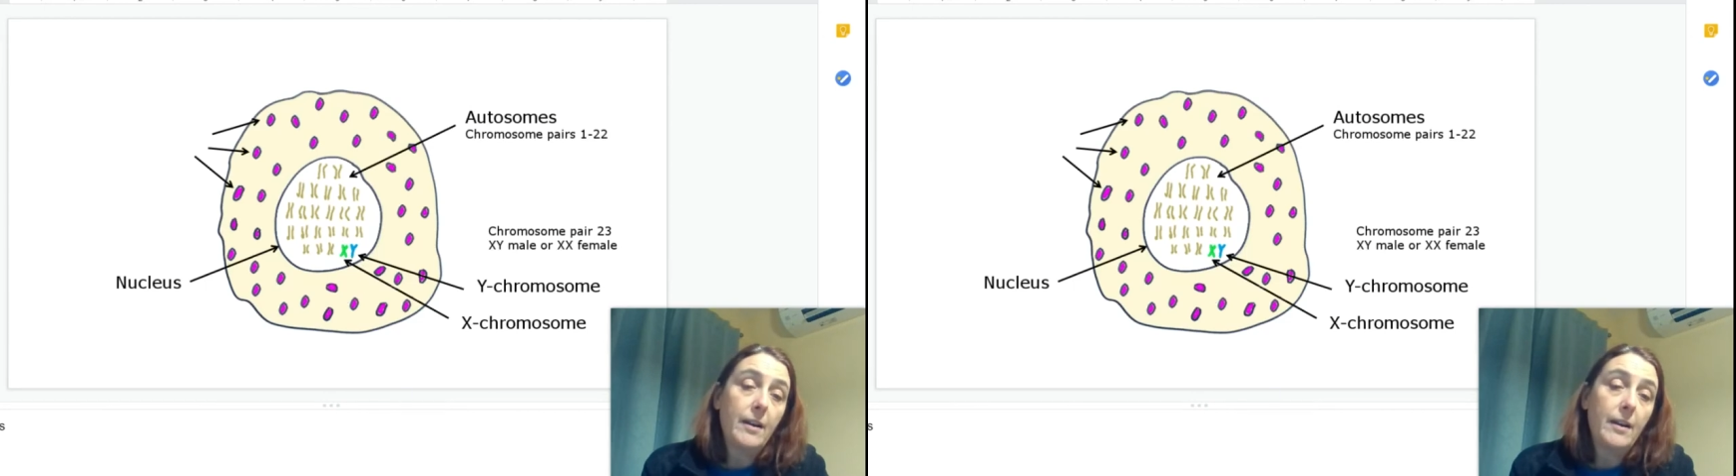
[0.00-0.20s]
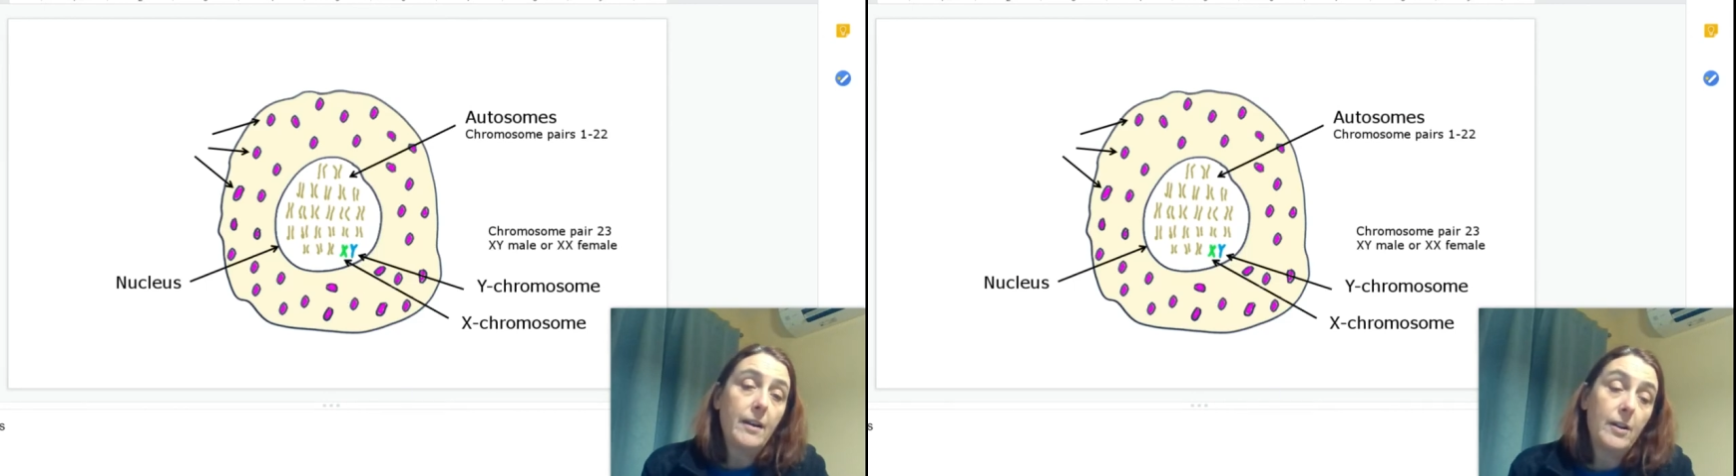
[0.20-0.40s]

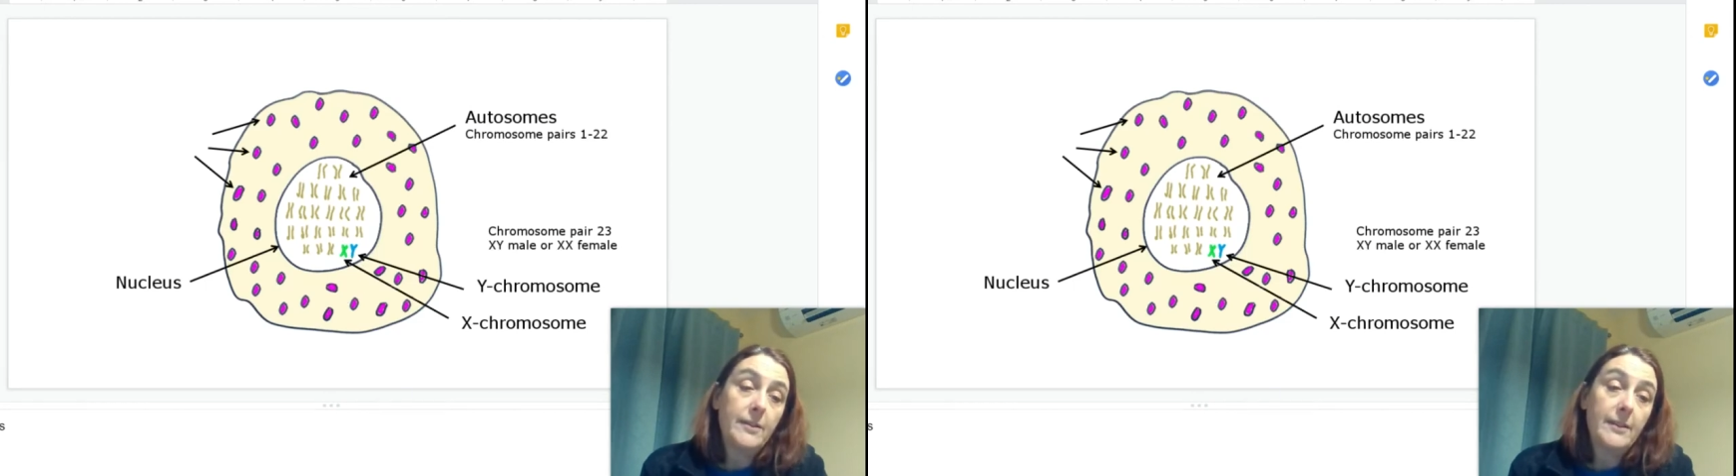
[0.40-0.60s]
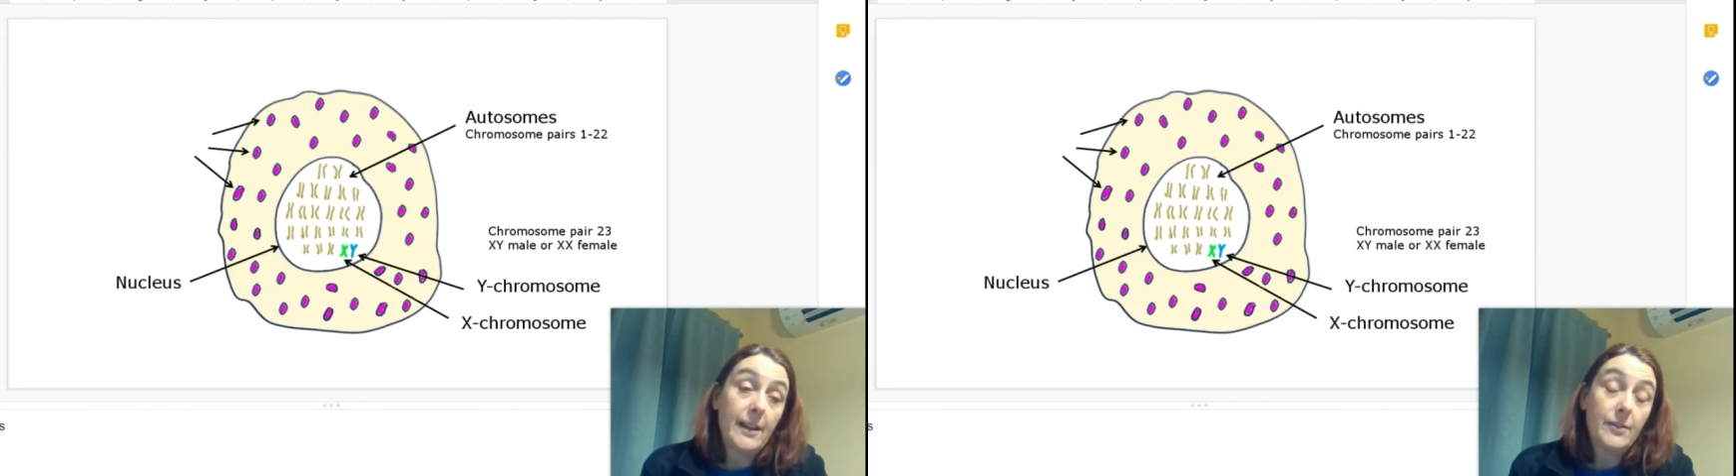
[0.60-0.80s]
are
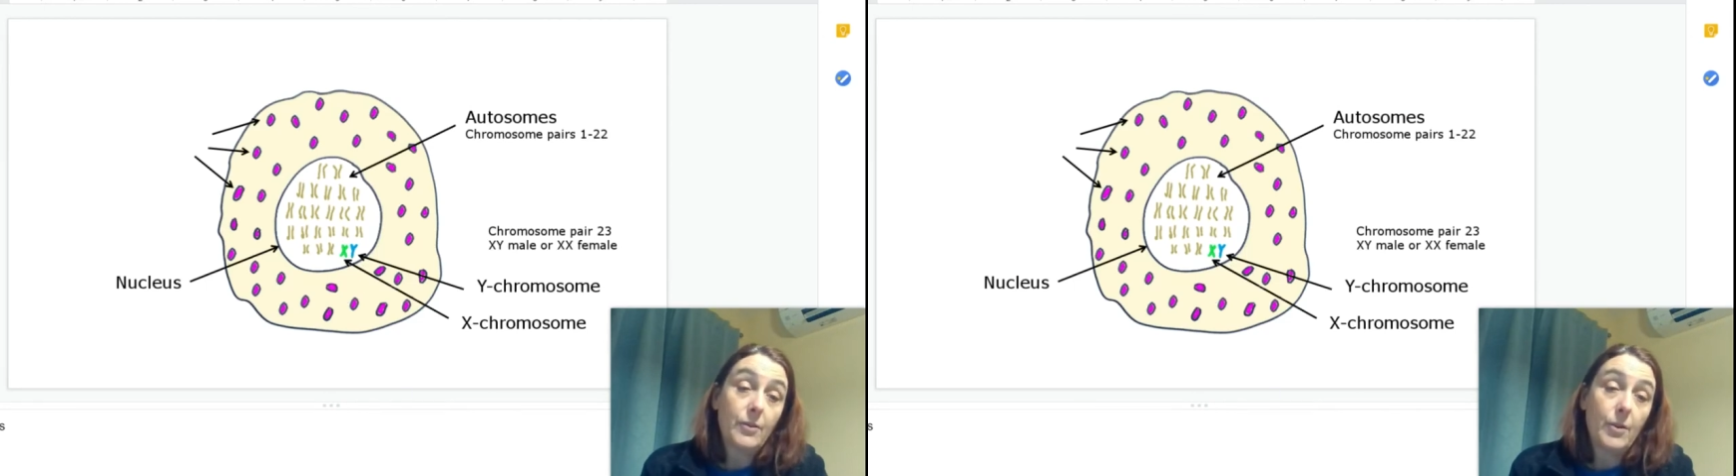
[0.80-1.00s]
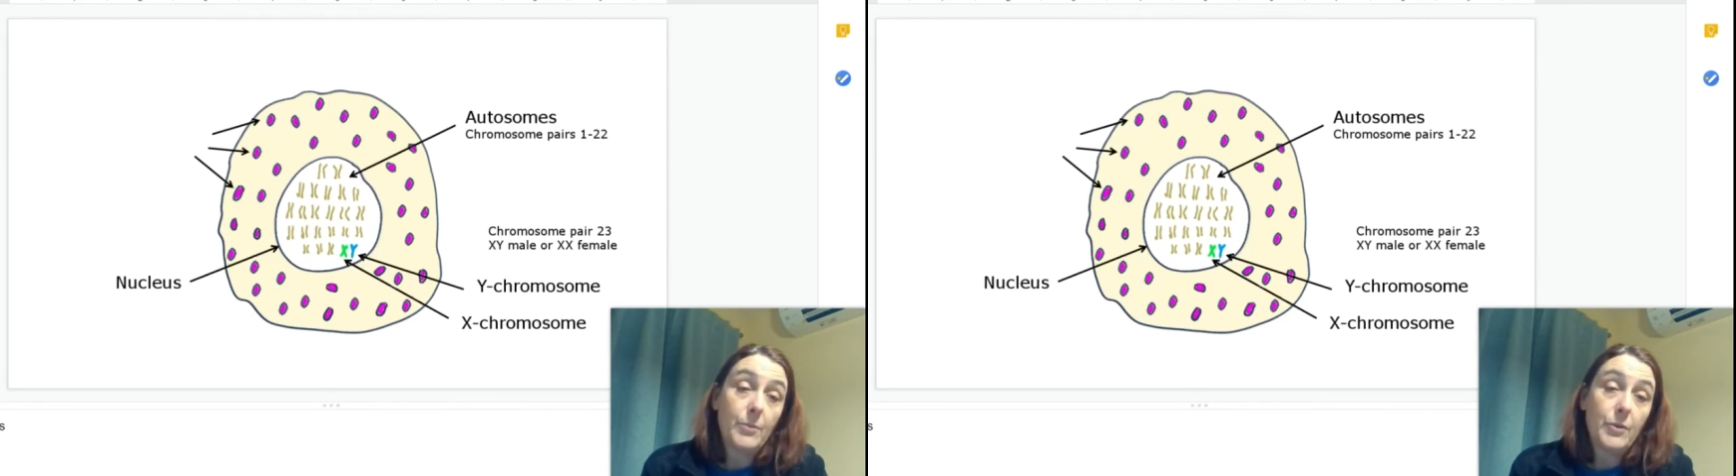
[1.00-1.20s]
called sex
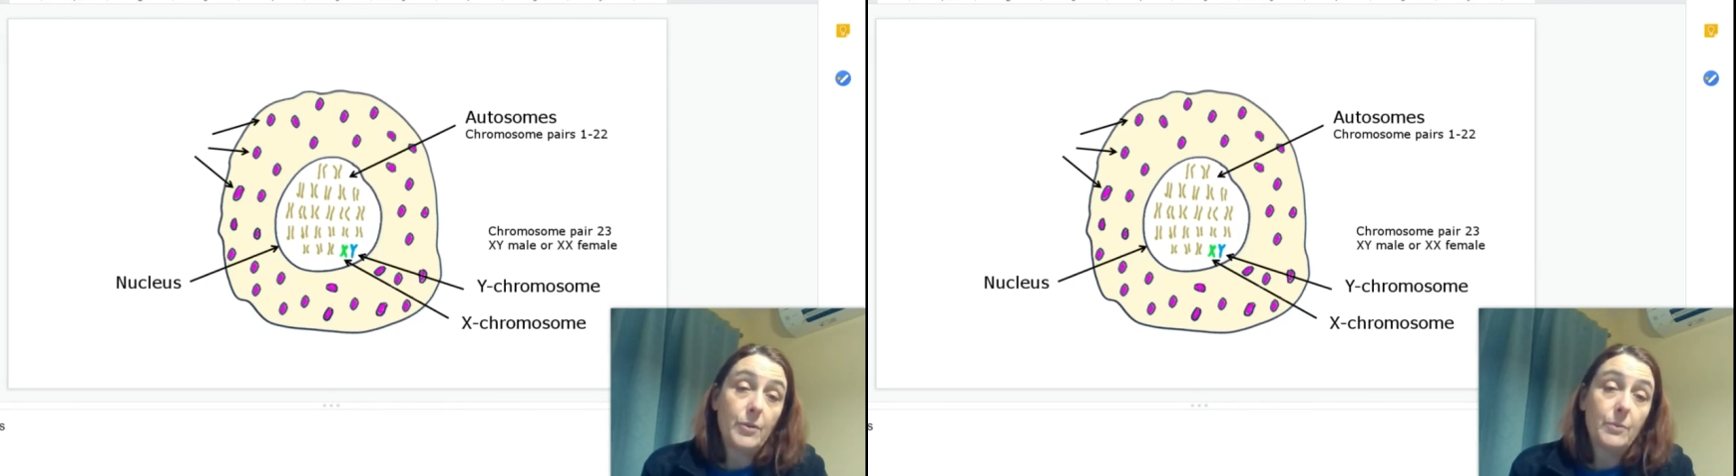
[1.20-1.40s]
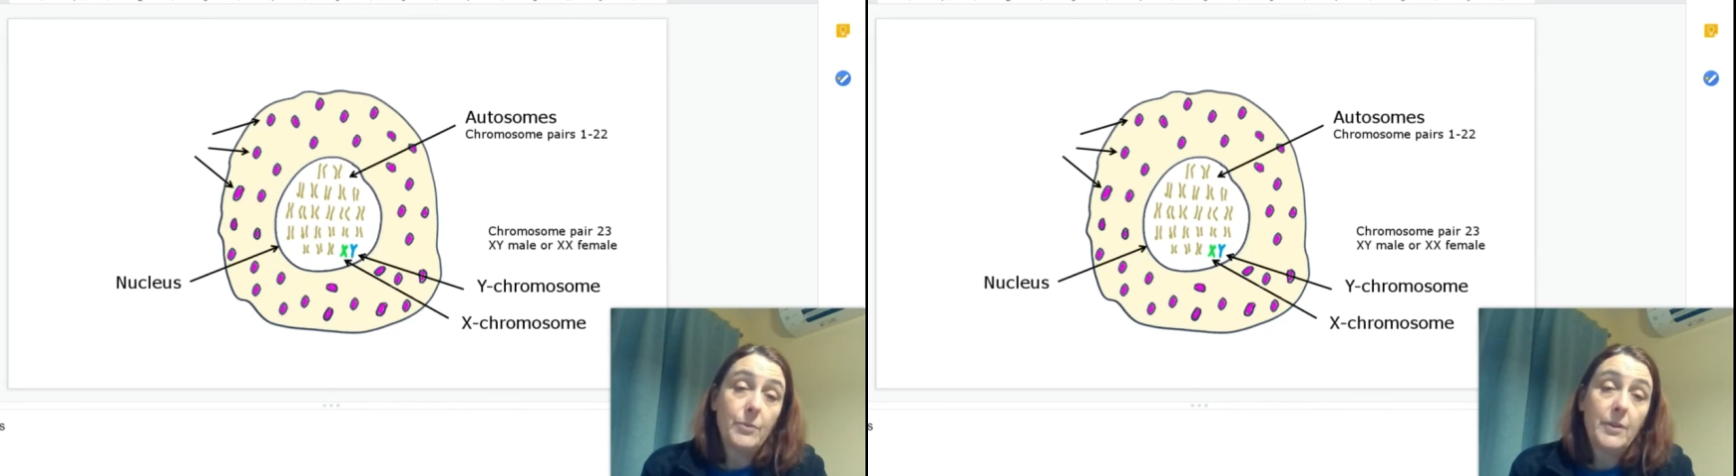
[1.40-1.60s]

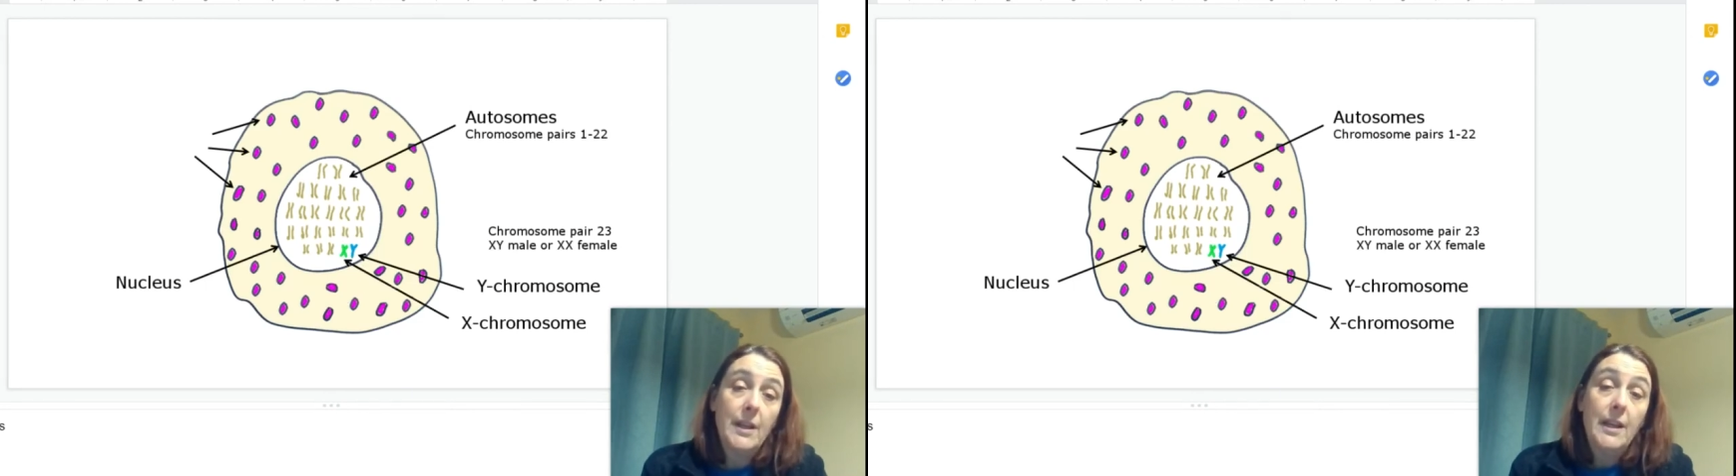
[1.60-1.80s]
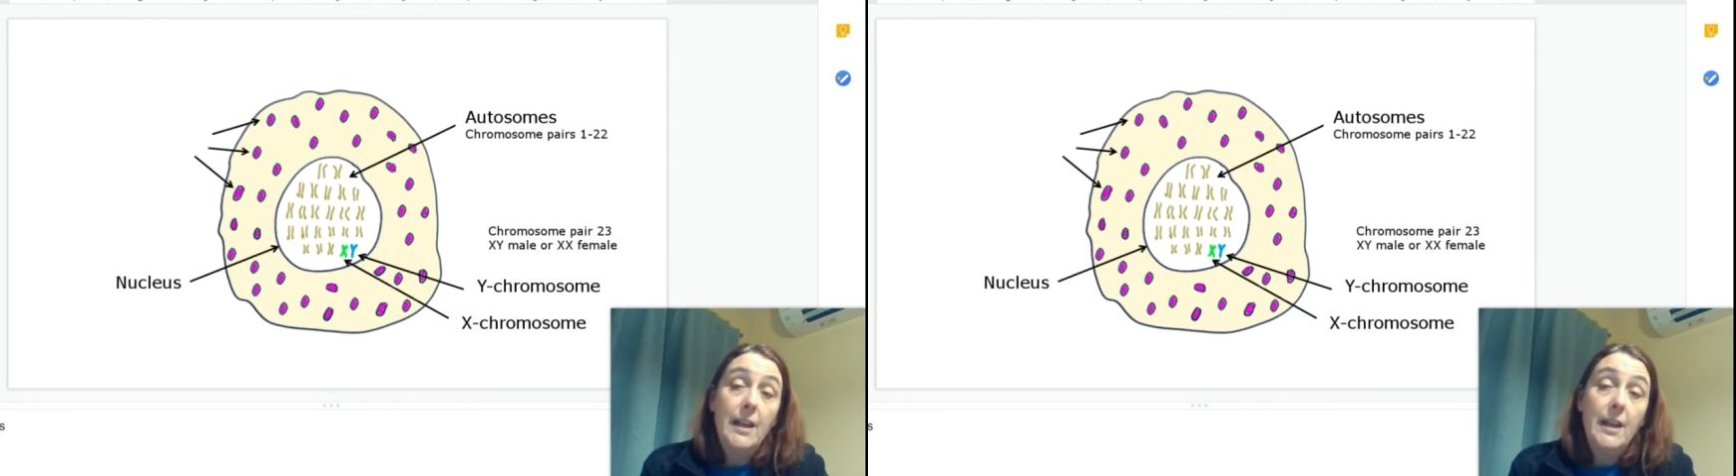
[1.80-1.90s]
chromosomes.